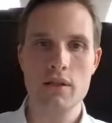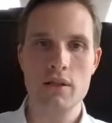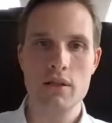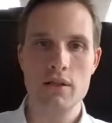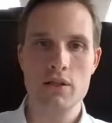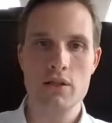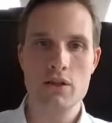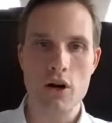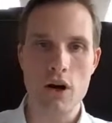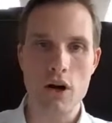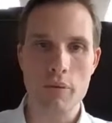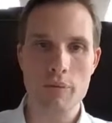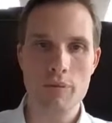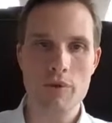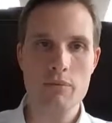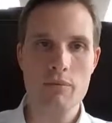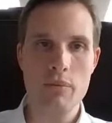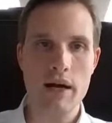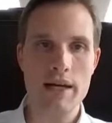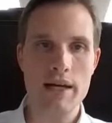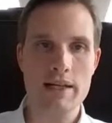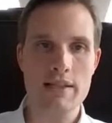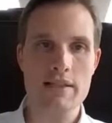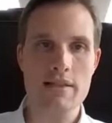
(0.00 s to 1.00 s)
to
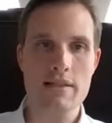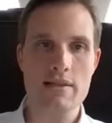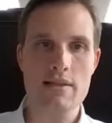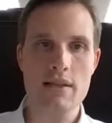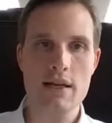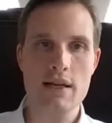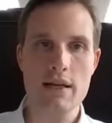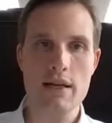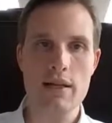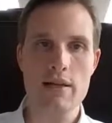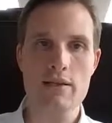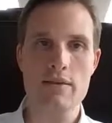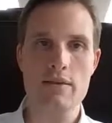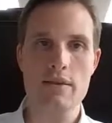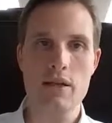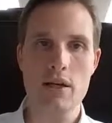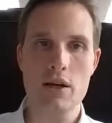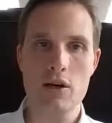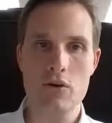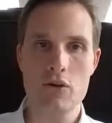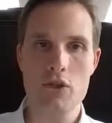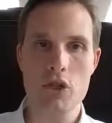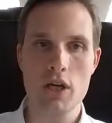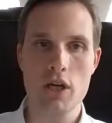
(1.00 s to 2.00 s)
optimize the seller's
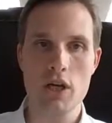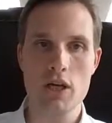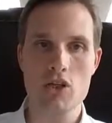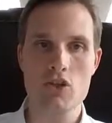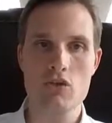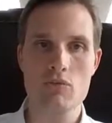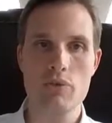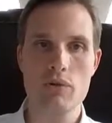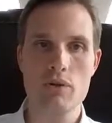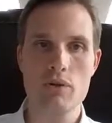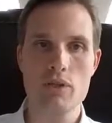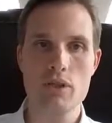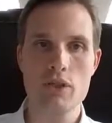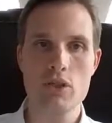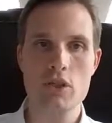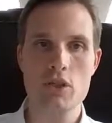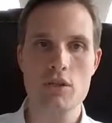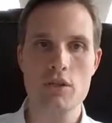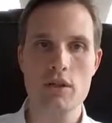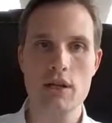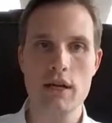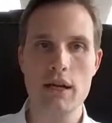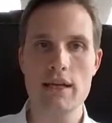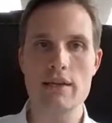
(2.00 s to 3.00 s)
negotiation
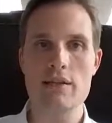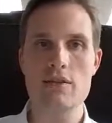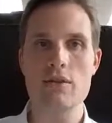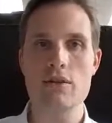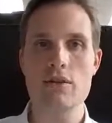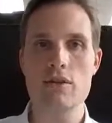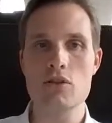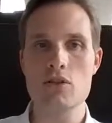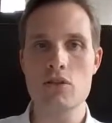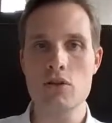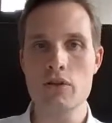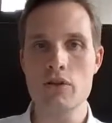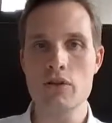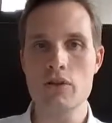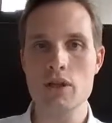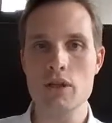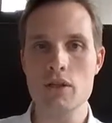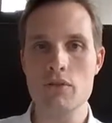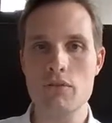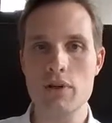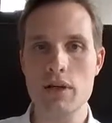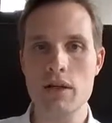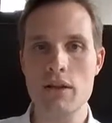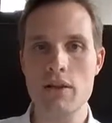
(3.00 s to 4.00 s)
position, and to a certain
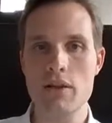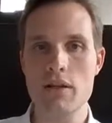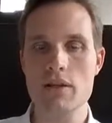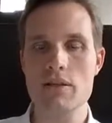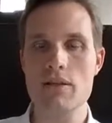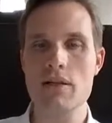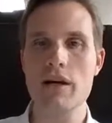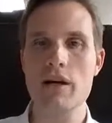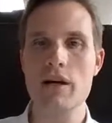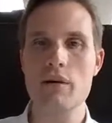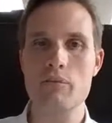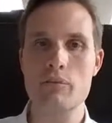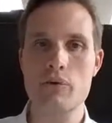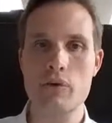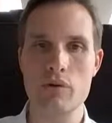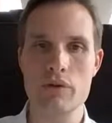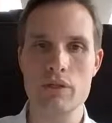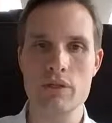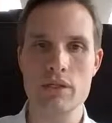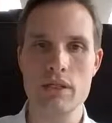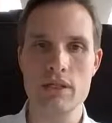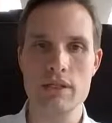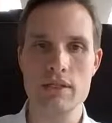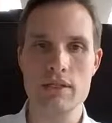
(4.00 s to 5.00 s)
degree, the entire
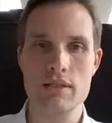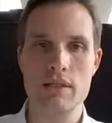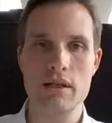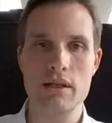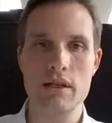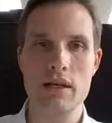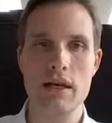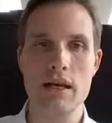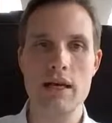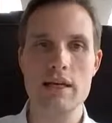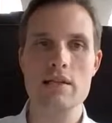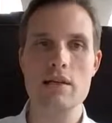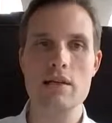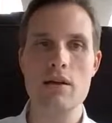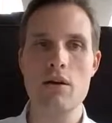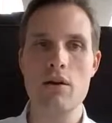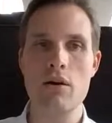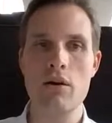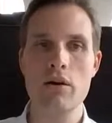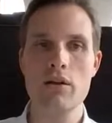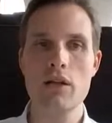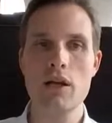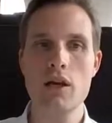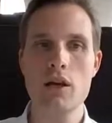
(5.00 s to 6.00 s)
process is a
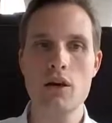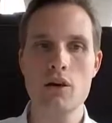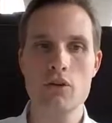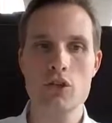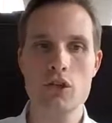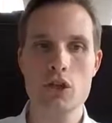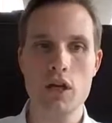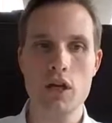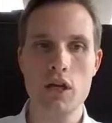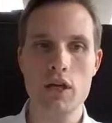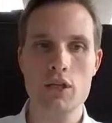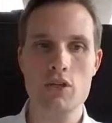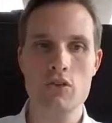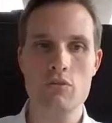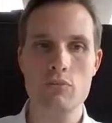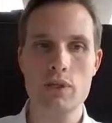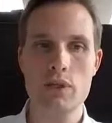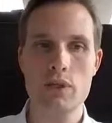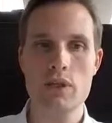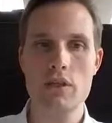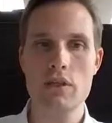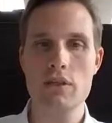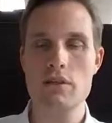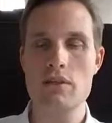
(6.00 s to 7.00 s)
long negotiation
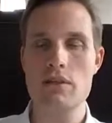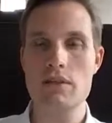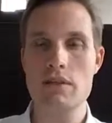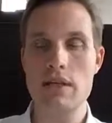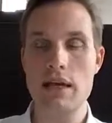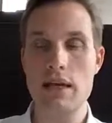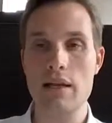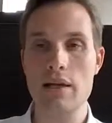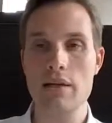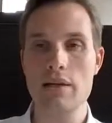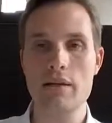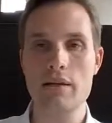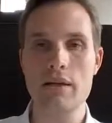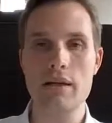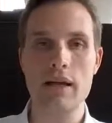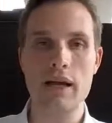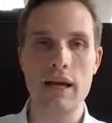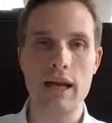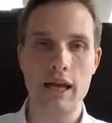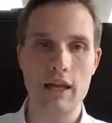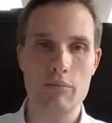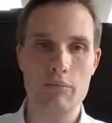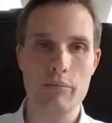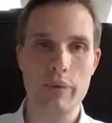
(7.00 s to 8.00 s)
between seller
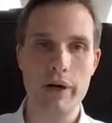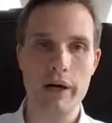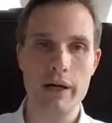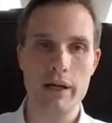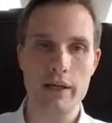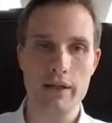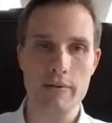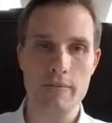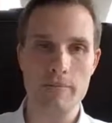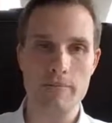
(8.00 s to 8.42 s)
and buyer.